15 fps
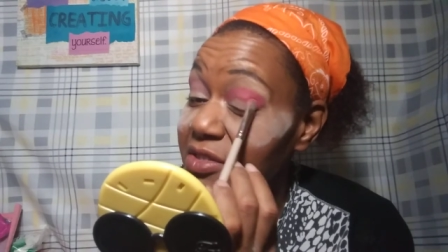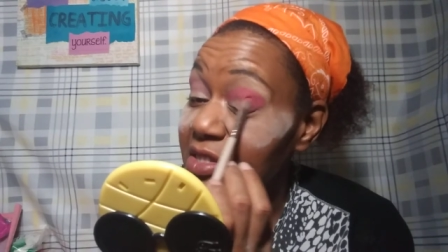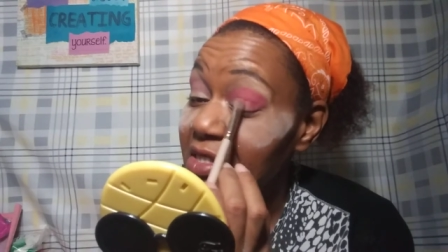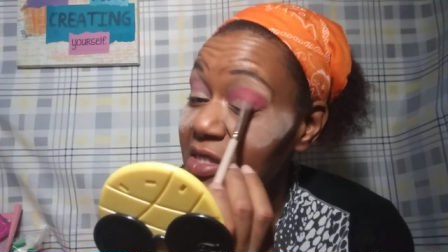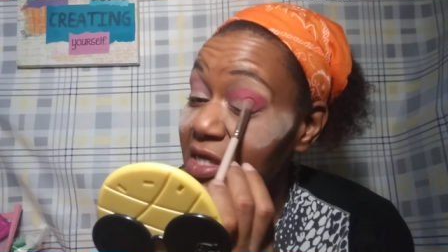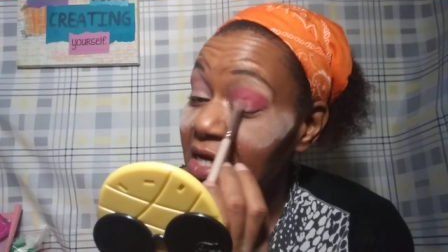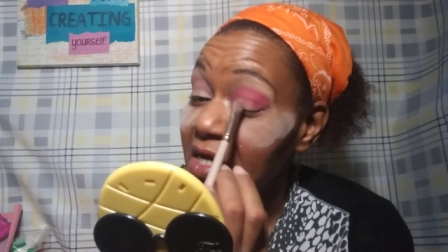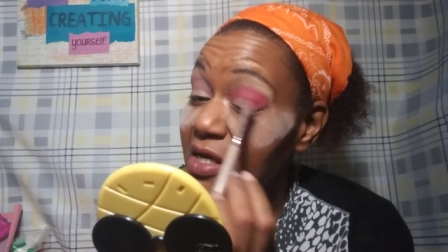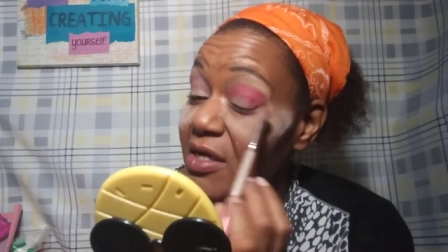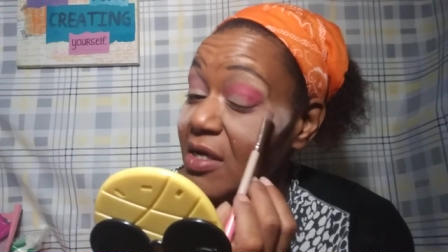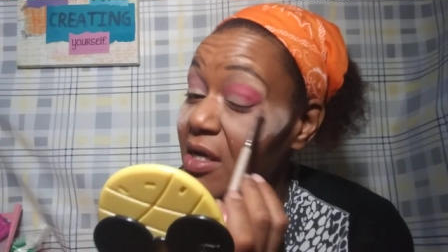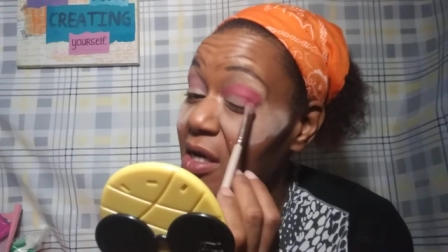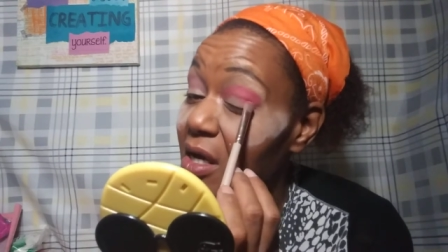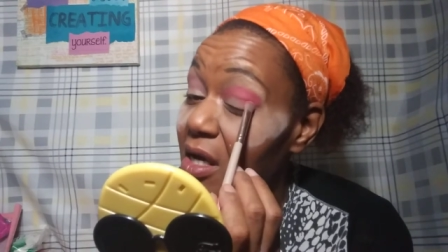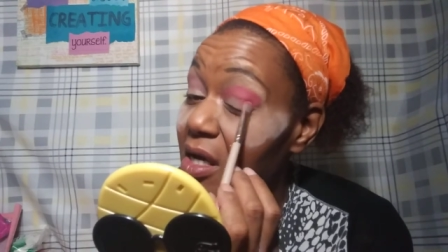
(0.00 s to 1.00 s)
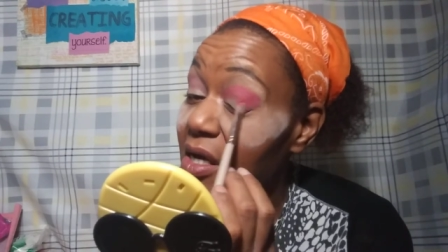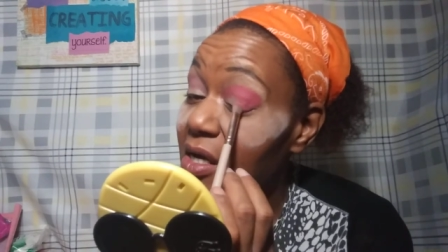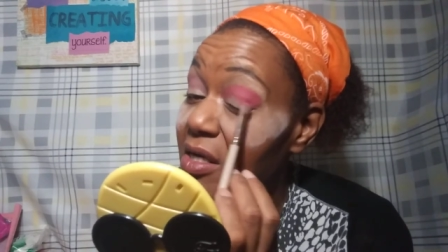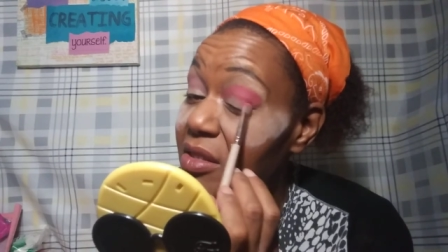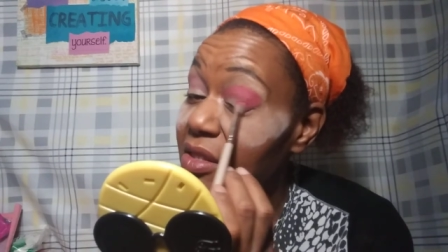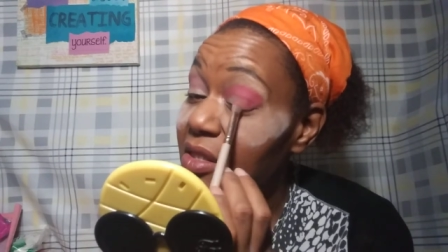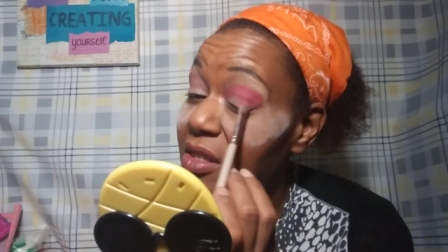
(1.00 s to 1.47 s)
Sunday
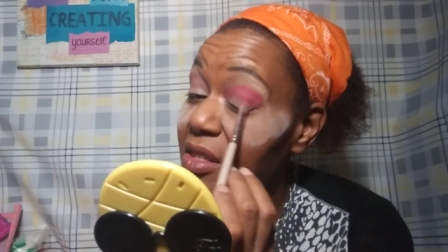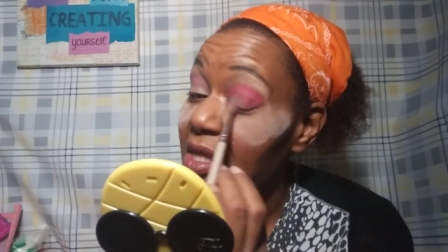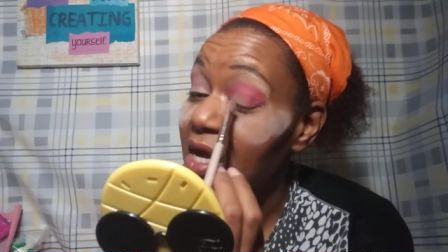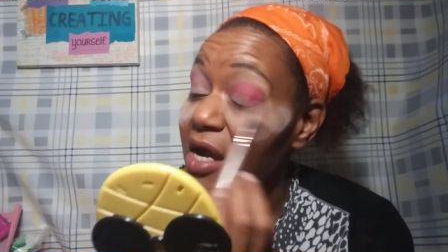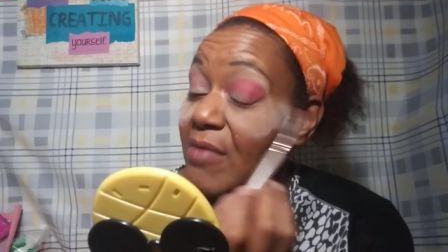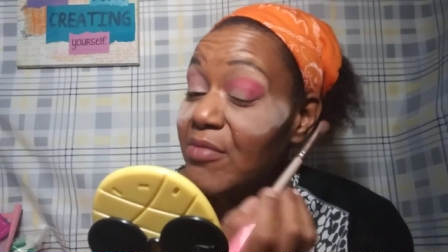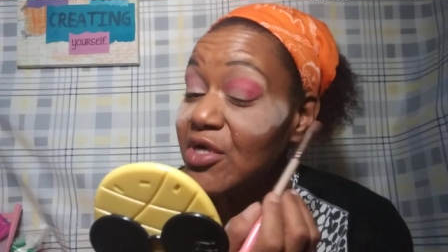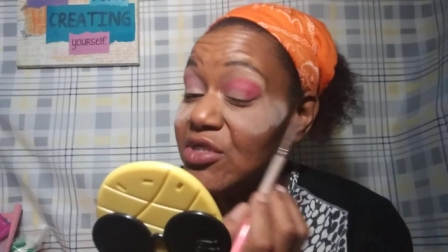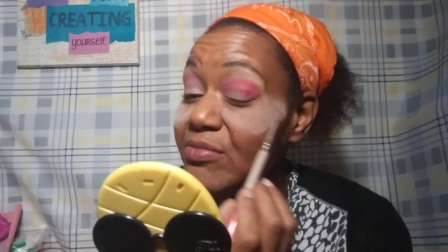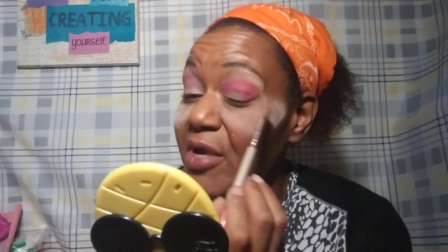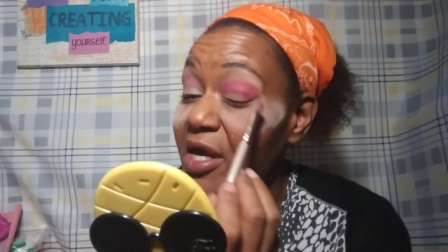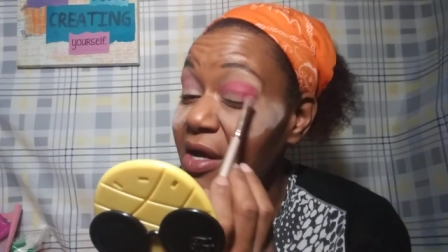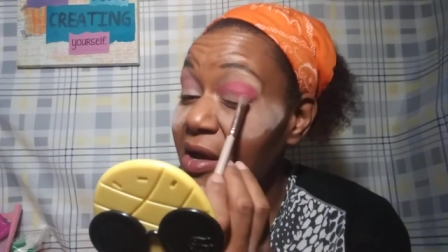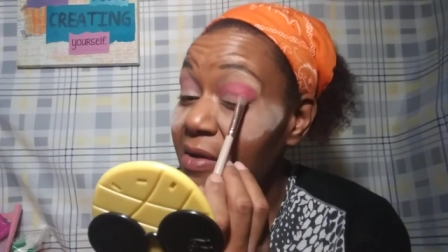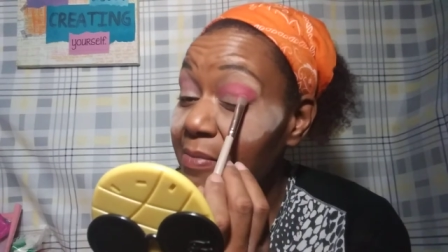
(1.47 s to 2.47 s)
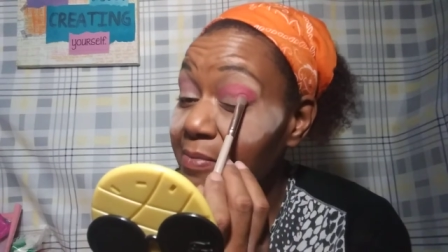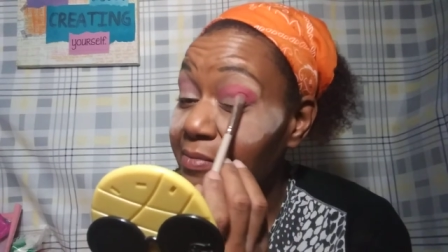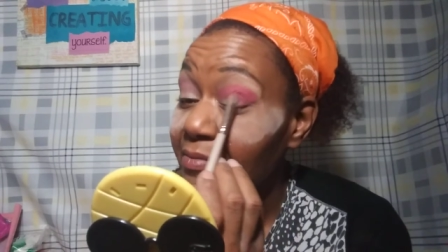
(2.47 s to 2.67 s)
airbrush makeup?